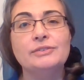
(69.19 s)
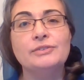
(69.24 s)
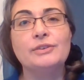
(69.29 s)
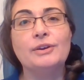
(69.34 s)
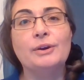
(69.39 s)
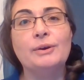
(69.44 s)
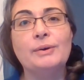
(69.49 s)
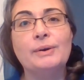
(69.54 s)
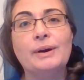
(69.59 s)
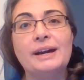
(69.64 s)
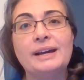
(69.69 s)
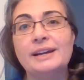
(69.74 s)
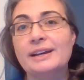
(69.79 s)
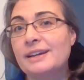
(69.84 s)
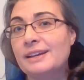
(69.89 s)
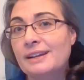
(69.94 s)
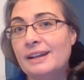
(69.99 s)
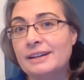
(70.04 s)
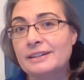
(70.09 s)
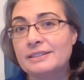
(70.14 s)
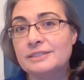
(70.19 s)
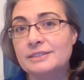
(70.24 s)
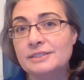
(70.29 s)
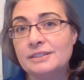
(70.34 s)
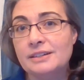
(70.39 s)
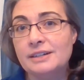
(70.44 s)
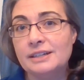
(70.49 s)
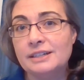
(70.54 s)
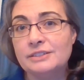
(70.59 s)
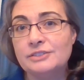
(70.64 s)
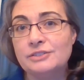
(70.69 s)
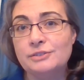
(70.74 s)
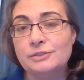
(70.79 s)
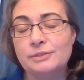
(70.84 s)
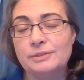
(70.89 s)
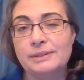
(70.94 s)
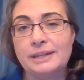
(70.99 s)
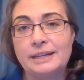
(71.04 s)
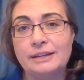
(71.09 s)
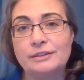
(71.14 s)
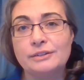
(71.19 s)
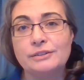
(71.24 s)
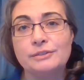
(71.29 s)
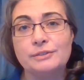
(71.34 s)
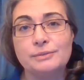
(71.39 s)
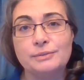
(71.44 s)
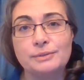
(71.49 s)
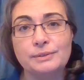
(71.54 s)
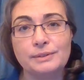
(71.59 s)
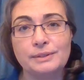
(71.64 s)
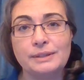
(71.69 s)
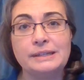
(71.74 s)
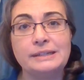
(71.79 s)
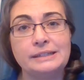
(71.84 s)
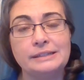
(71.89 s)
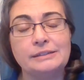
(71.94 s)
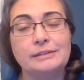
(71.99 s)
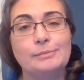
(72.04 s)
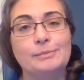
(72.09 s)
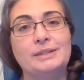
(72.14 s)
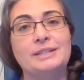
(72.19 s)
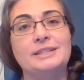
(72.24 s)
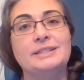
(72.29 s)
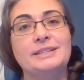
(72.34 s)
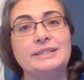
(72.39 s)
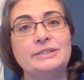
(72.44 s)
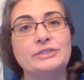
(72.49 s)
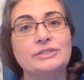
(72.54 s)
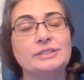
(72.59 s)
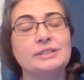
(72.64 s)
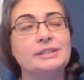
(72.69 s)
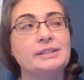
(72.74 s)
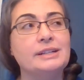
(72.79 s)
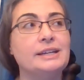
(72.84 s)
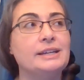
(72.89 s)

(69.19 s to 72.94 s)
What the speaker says: So I connected to Creator through the Theta Healing meditation,